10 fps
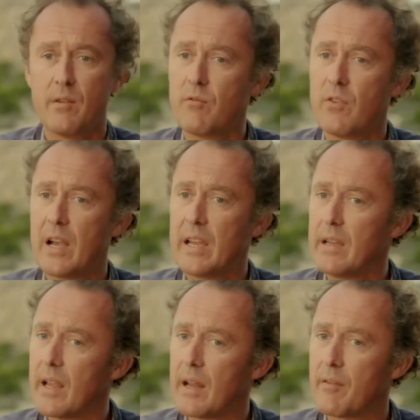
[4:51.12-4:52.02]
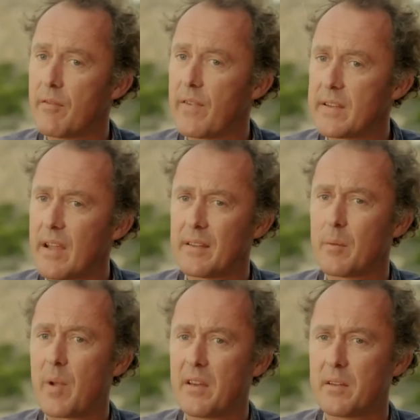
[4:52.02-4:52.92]
and really in a
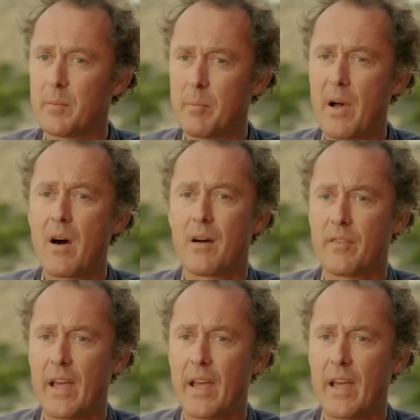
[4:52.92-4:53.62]
fantastic place to be part of